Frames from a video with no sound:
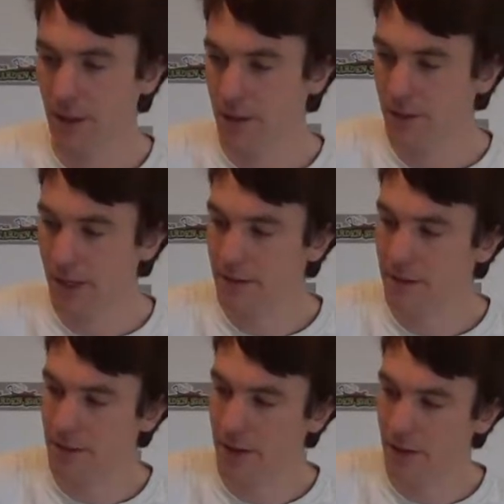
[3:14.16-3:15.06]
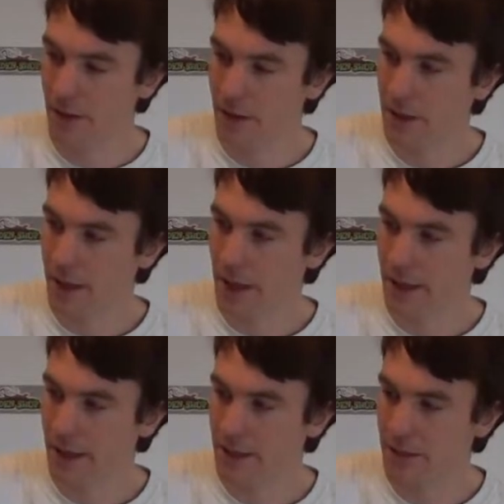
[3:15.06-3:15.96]
So that's it there.
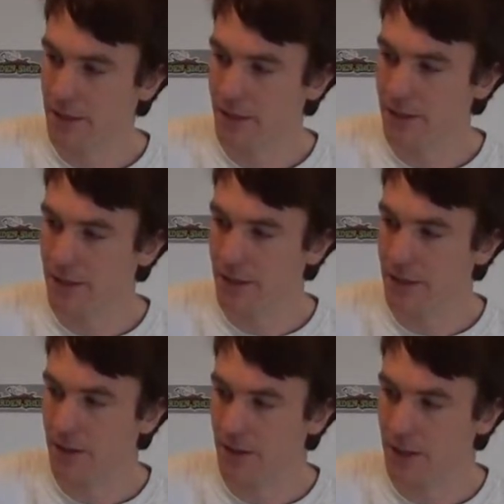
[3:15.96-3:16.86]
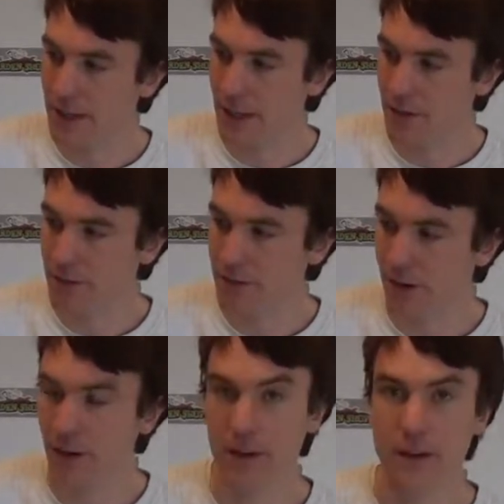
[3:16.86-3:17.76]
Again, you'll use it in your greenhouse
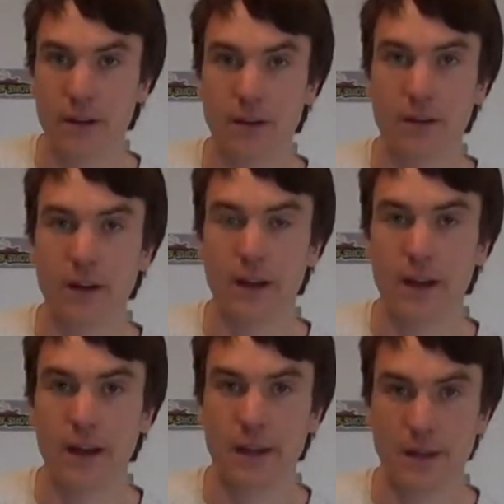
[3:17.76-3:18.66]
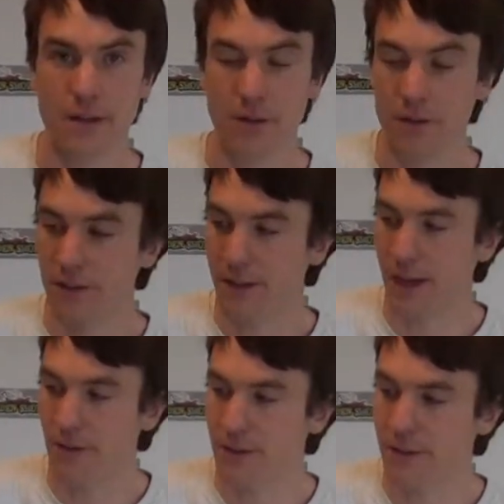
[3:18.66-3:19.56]
or in your eh, indoors in the
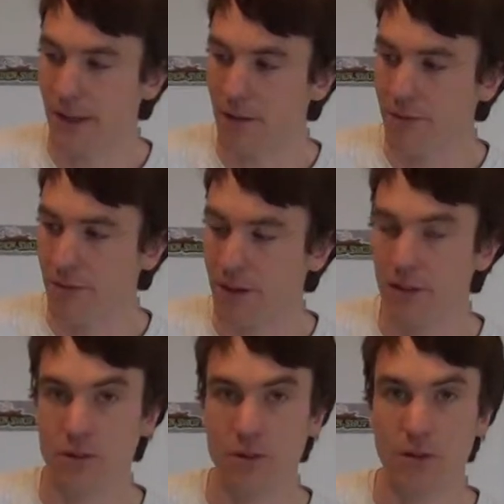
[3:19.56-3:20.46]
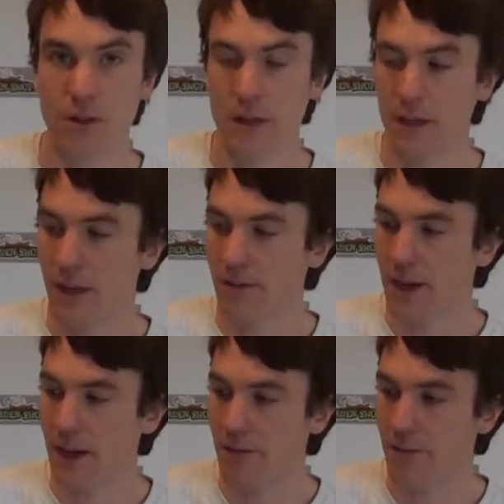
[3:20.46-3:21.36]
house itself to control if you
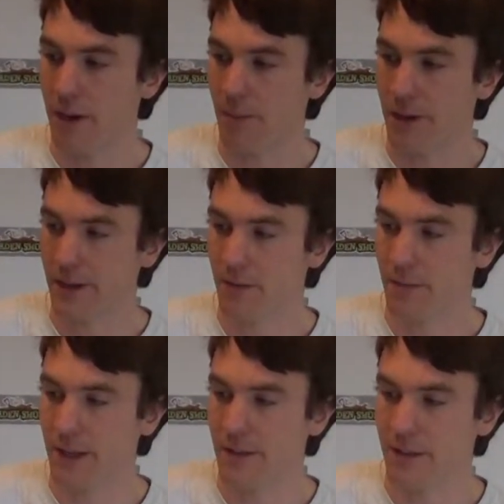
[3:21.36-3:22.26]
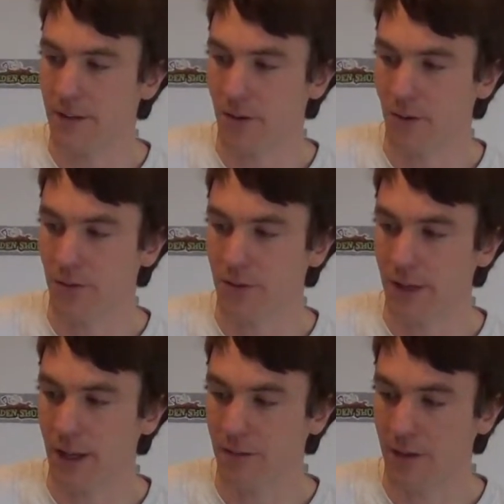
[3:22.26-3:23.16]
have uh, particular plants indoors that
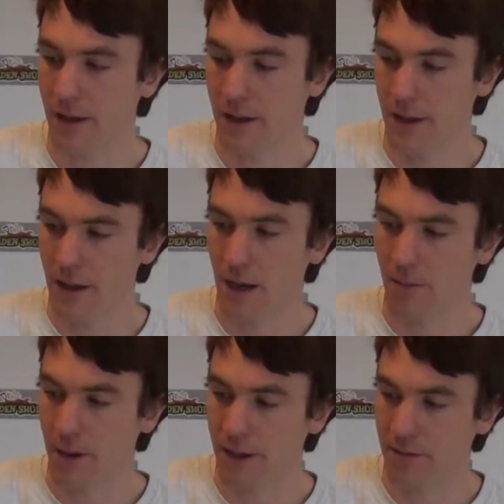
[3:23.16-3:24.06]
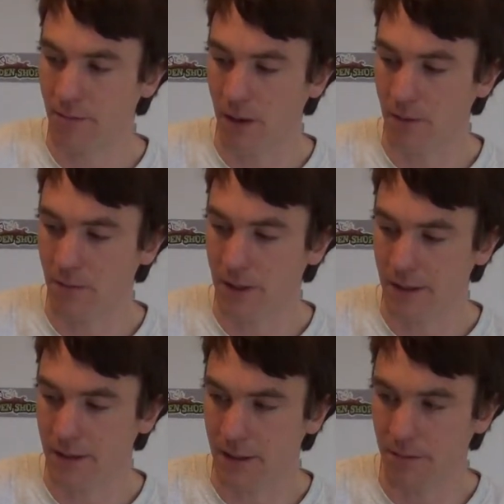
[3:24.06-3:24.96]
have a, eh, a pest problem, you
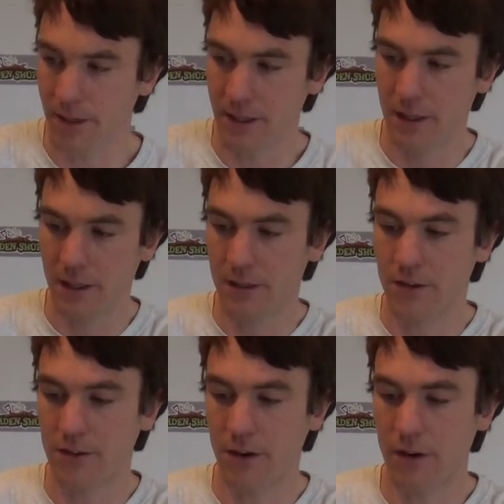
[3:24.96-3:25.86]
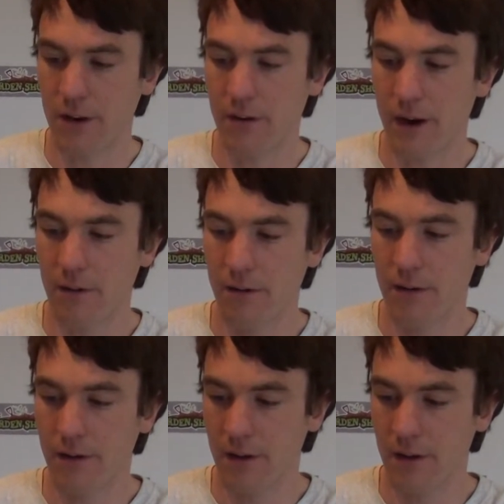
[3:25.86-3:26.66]
can simply just turn it around